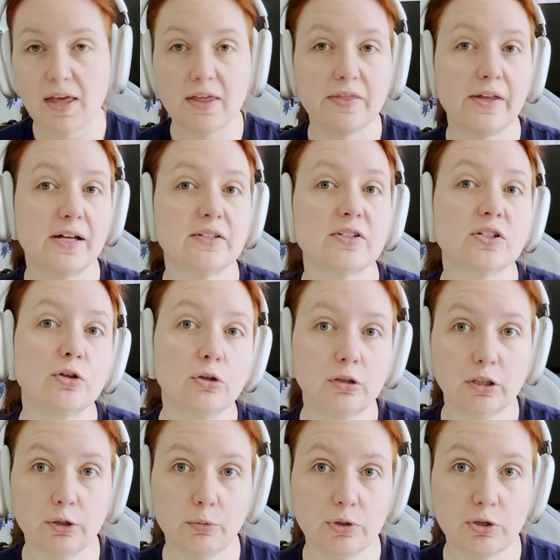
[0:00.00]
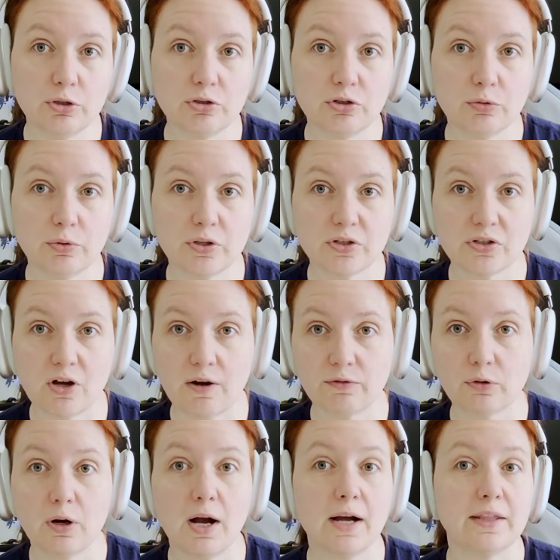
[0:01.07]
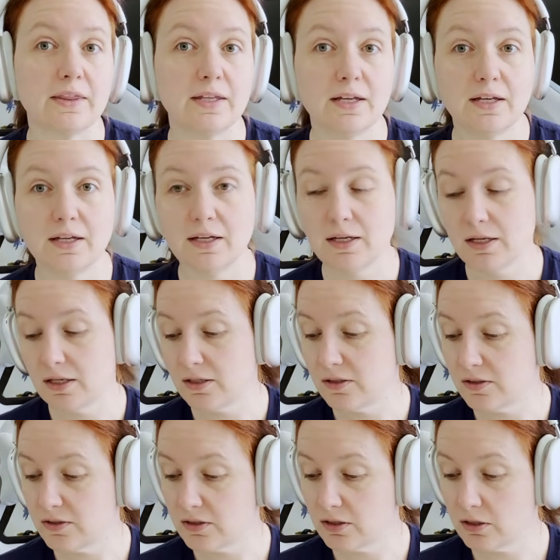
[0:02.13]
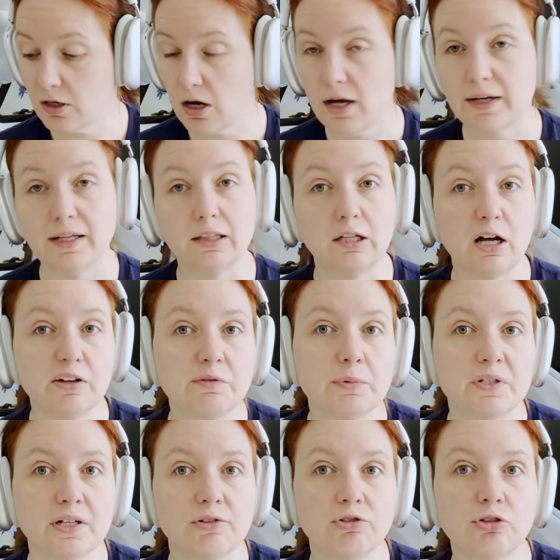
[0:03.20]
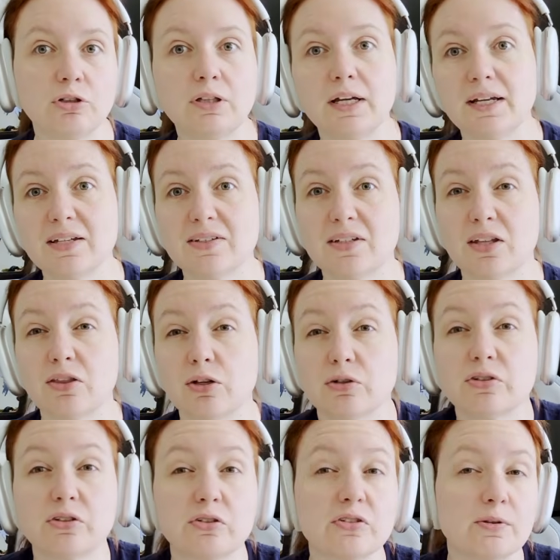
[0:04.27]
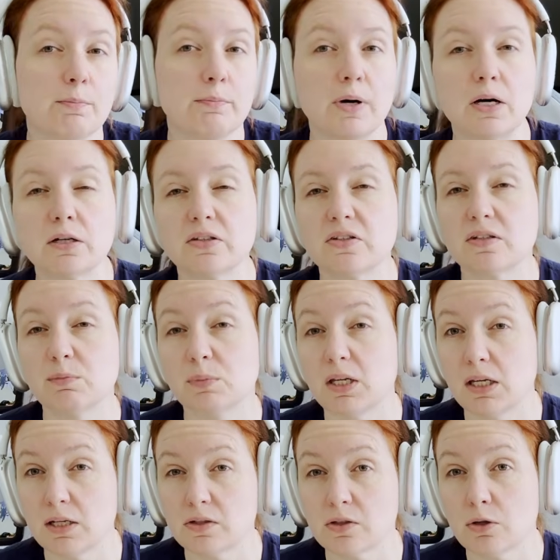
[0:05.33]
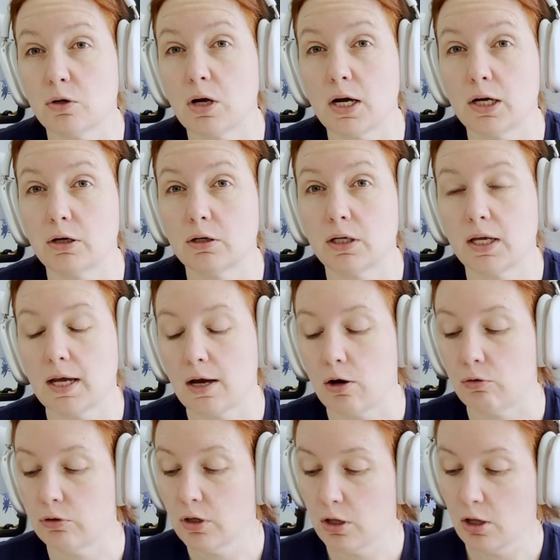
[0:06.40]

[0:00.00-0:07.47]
That's currently what you can do with the software. I think it's got a lot of potential. Like I said, there's still some bugs and some kinks they're ironing out.